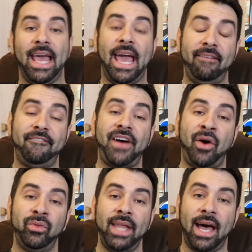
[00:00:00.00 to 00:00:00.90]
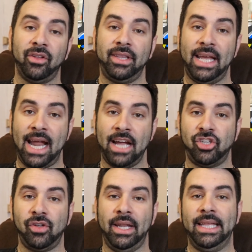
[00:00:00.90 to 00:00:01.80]
and found out that
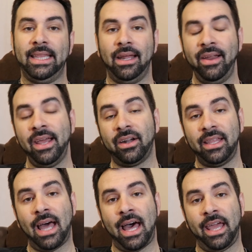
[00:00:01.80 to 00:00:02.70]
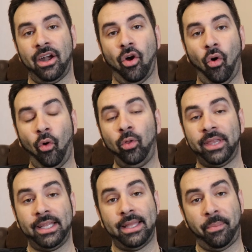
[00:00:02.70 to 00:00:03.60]
actually the rear tire
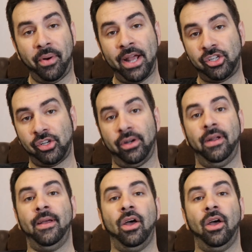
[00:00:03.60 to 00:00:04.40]
held the pressure